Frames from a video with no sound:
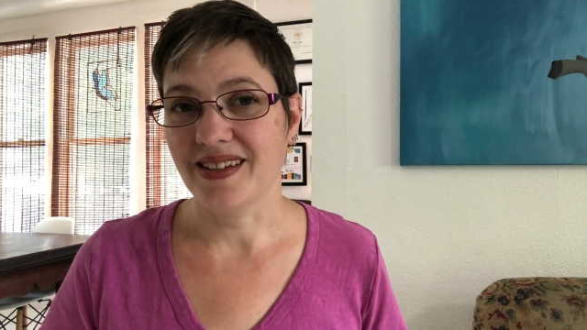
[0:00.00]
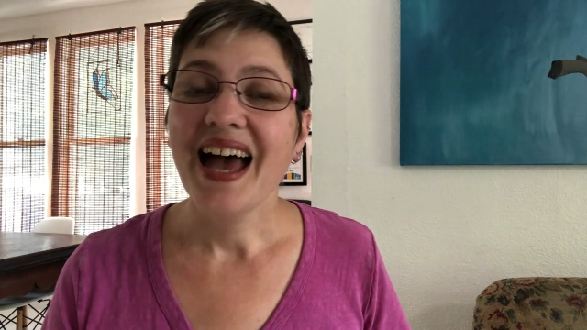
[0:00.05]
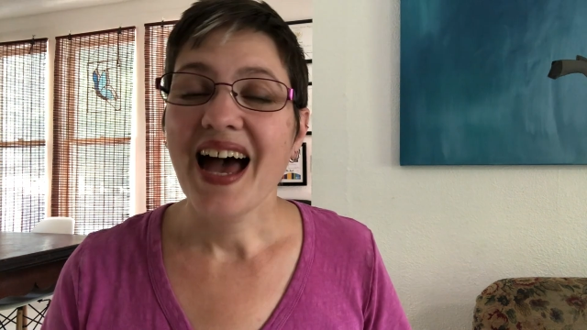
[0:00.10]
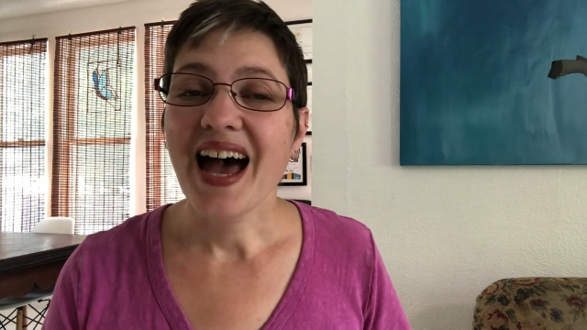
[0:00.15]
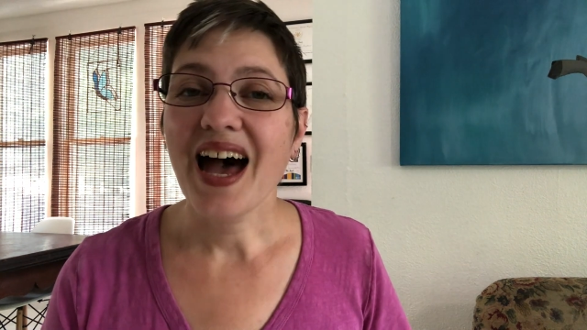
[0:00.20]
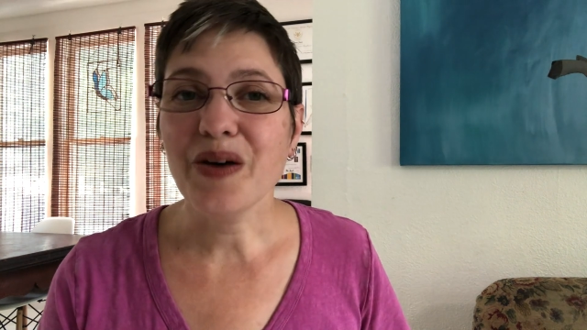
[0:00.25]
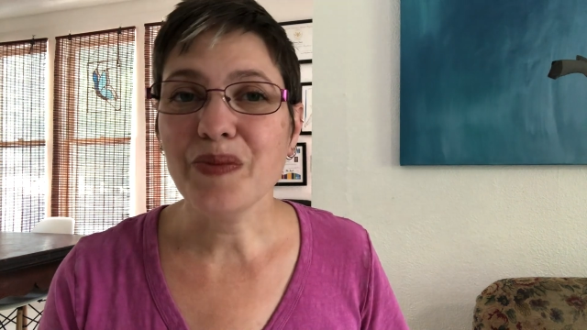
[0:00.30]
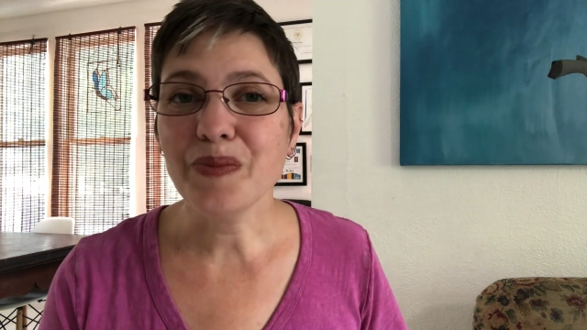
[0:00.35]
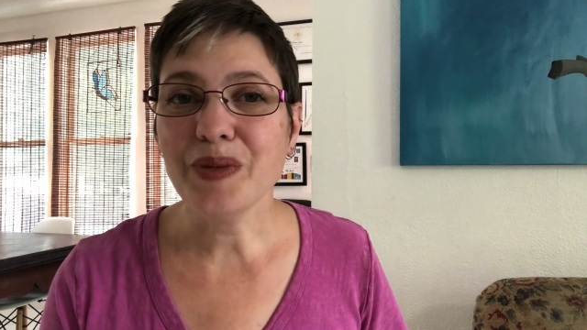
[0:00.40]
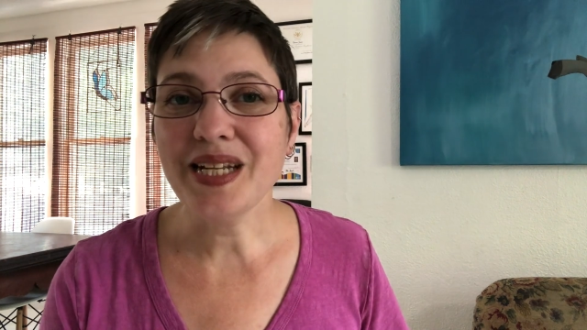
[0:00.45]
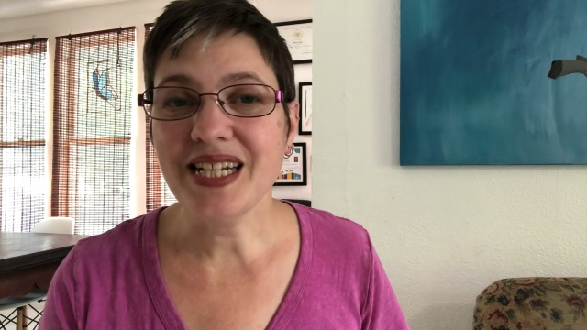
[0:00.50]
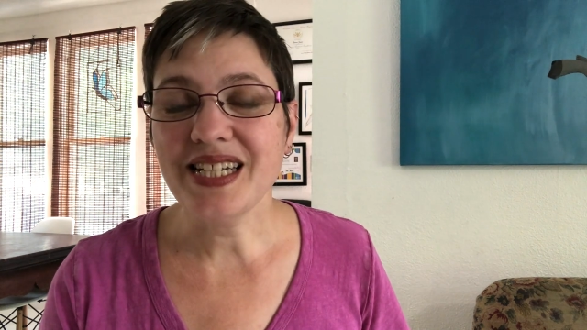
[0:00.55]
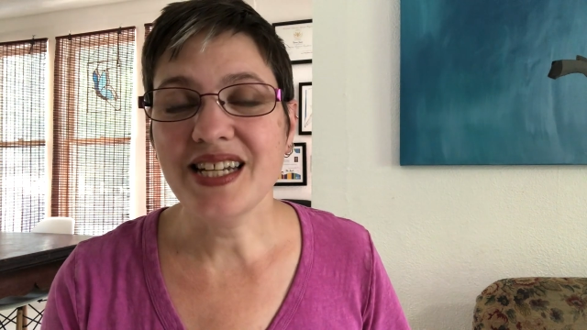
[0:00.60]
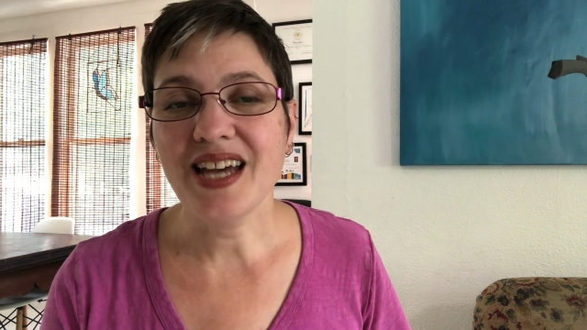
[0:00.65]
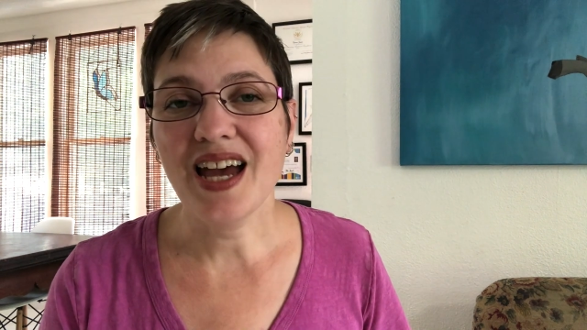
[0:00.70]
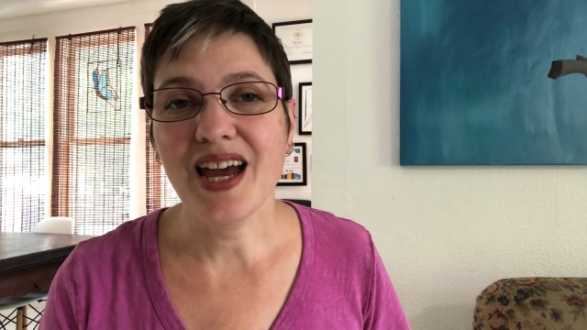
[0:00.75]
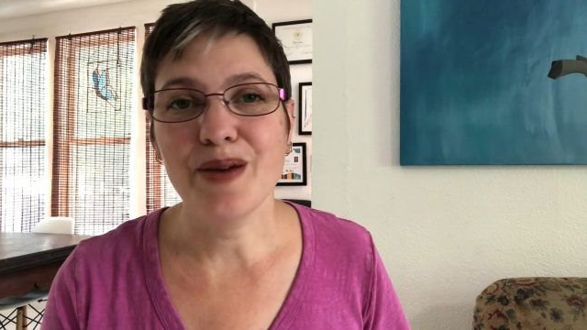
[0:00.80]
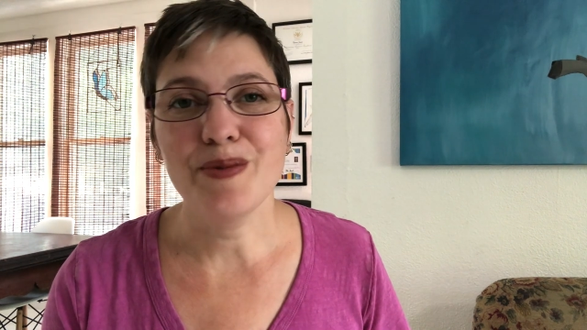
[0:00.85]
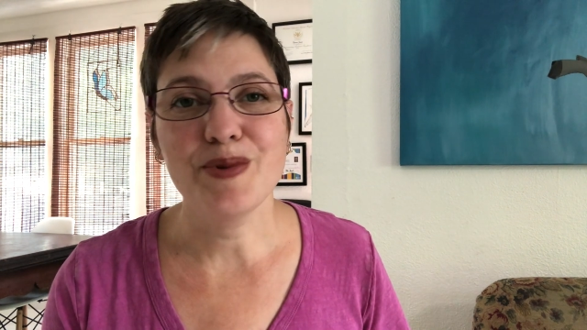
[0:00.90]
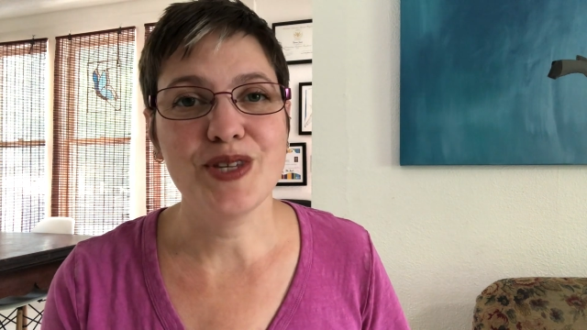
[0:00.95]
How many
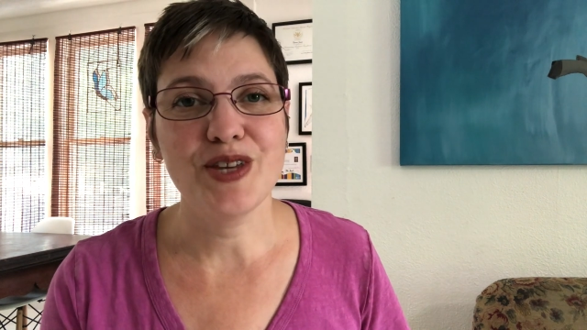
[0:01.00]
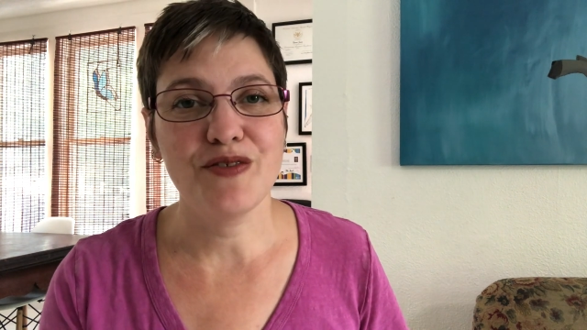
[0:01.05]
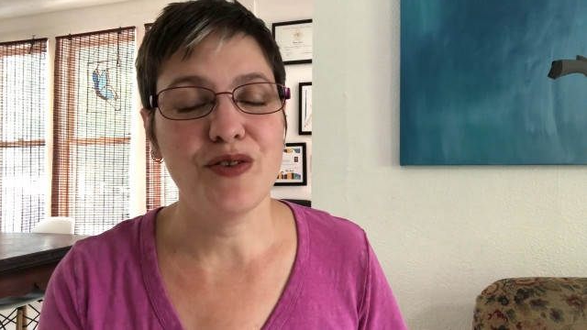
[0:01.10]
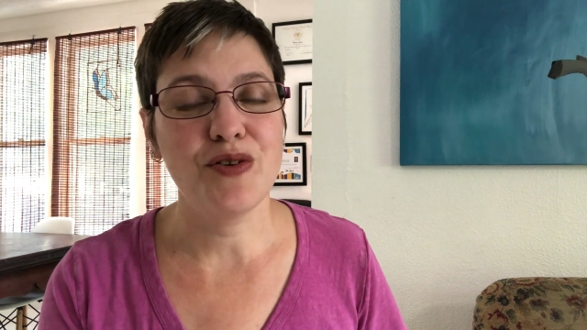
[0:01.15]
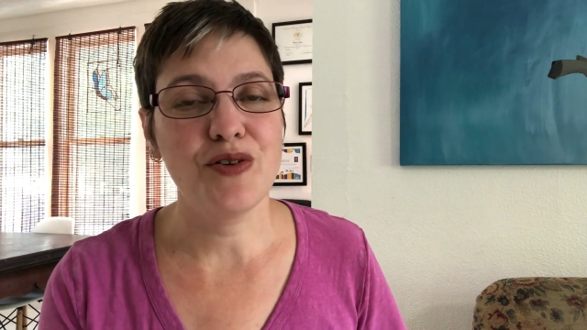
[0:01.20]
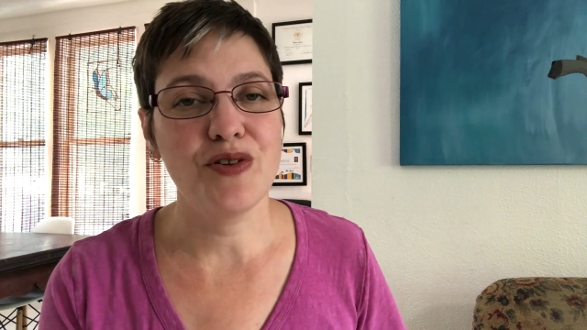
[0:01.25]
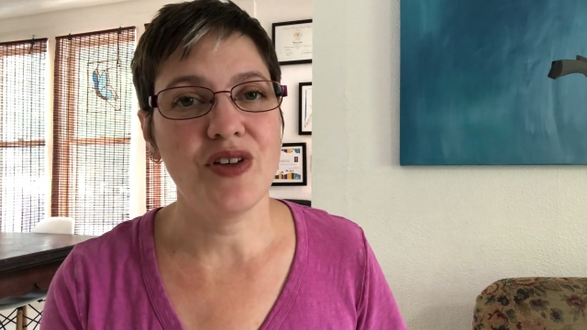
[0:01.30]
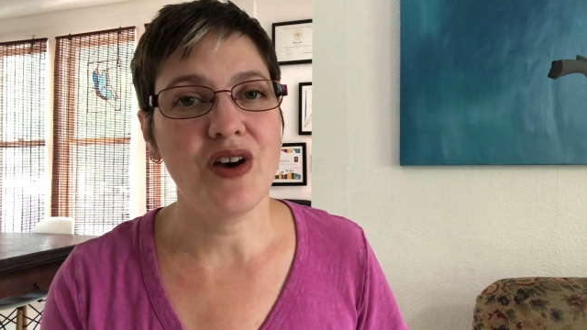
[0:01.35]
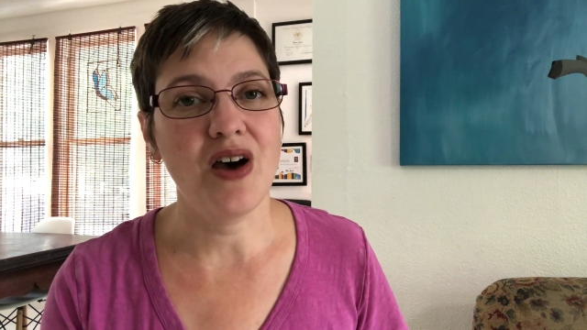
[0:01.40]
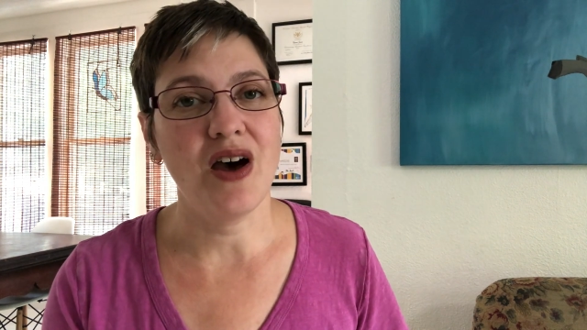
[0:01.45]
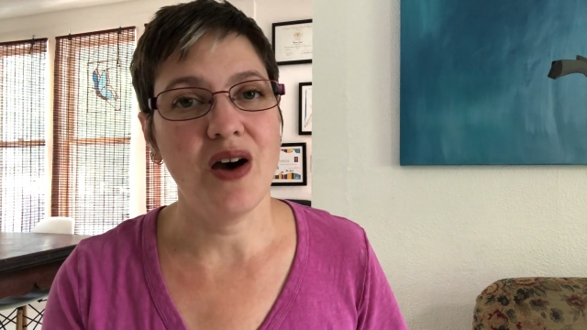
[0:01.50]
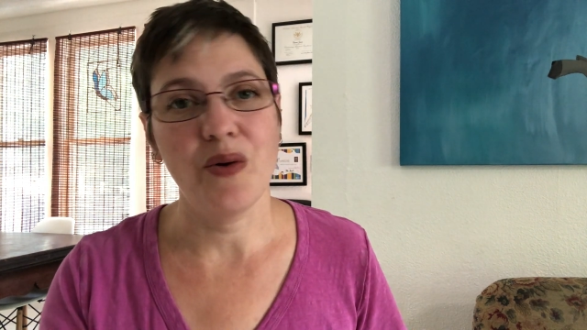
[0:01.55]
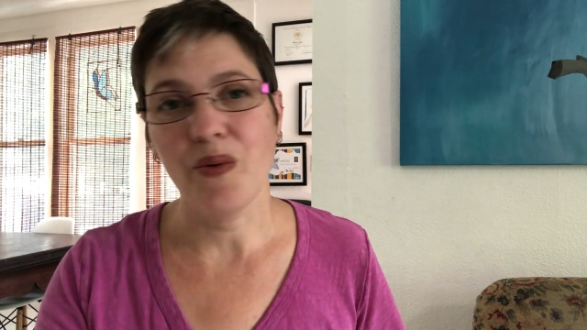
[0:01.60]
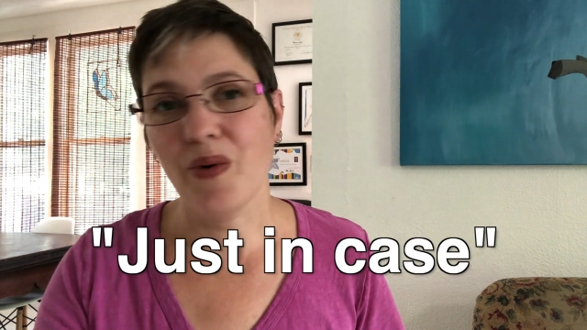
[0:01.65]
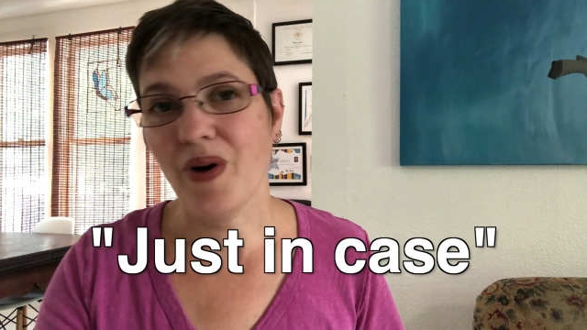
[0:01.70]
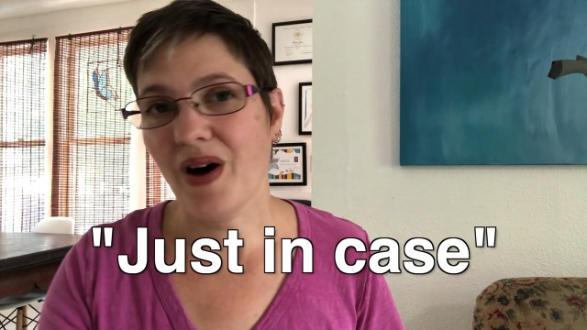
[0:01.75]
times have you thought, well,